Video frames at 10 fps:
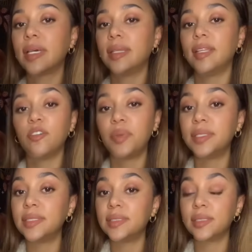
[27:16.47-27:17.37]
they've
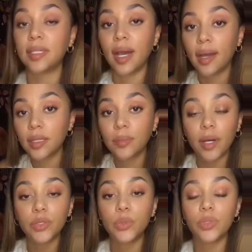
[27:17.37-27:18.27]
been in denial
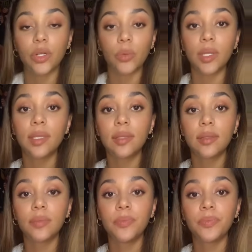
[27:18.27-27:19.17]
about who they're with,
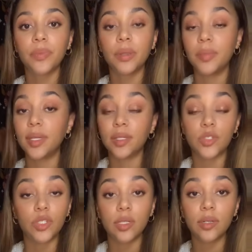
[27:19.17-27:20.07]
being a
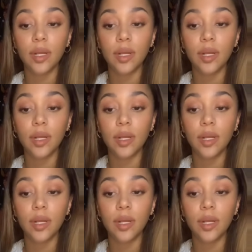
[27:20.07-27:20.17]
cheater.